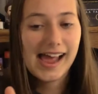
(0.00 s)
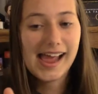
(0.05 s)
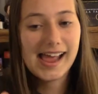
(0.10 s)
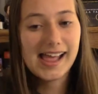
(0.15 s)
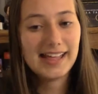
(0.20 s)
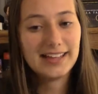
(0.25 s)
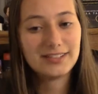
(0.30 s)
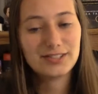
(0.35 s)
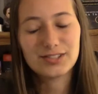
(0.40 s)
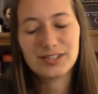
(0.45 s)

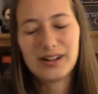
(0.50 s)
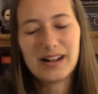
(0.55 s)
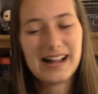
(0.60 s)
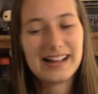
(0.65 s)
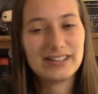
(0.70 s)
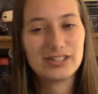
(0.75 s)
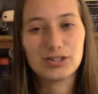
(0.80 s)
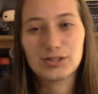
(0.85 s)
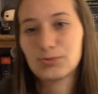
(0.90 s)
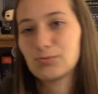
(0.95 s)
and so
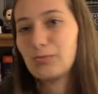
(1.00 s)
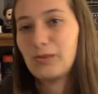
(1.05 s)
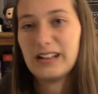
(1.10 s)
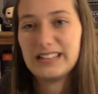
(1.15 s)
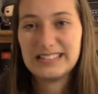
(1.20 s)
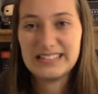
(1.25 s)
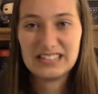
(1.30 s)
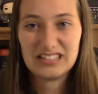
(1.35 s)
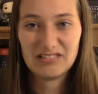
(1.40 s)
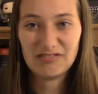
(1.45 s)
I just
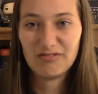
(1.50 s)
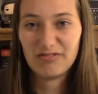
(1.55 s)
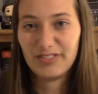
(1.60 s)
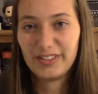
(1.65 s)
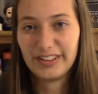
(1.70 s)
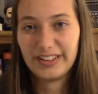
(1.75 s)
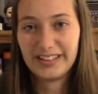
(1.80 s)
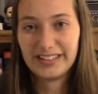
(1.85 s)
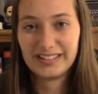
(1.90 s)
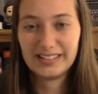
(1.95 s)
wasn't
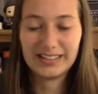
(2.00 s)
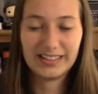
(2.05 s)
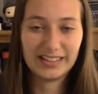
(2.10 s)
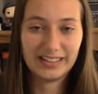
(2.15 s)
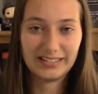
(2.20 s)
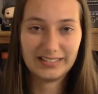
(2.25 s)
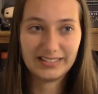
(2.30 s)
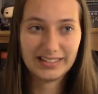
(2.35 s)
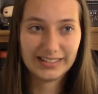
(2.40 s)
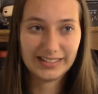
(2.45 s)
feeling
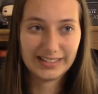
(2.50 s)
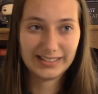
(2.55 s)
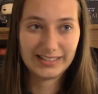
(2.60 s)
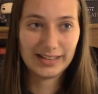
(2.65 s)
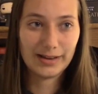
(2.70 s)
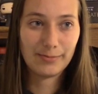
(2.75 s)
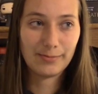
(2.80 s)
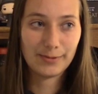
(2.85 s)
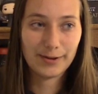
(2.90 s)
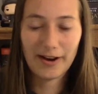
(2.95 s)
the
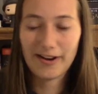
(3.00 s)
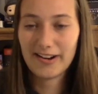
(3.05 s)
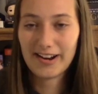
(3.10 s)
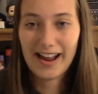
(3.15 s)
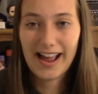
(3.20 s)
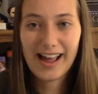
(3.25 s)
contemporary.